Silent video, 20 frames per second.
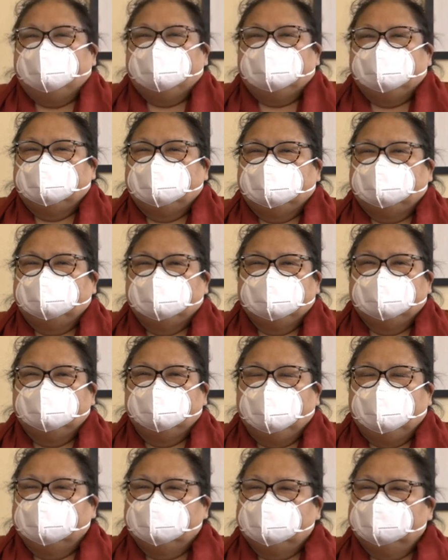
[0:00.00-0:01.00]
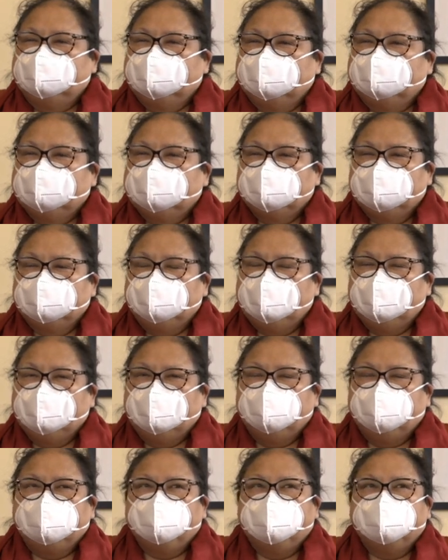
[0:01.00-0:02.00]
It just wasn't possible. I was so
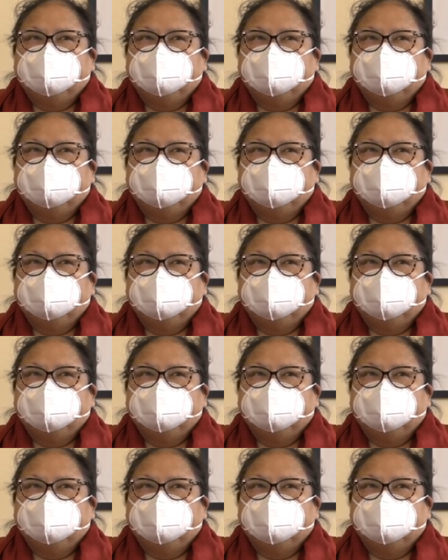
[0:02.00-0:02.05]
weak.